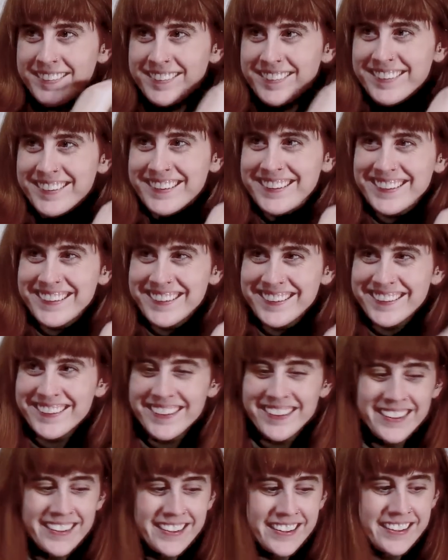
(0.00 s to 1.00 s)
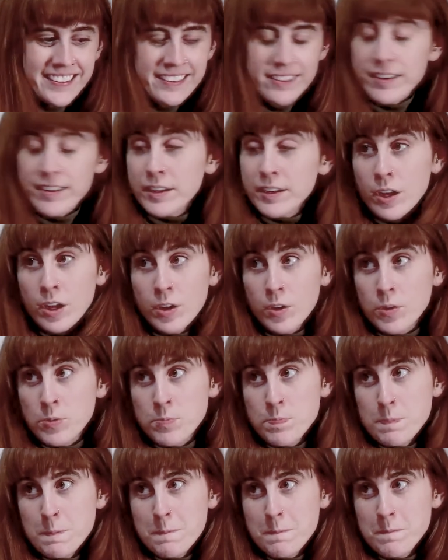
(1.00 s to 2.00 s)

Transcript: they're like no.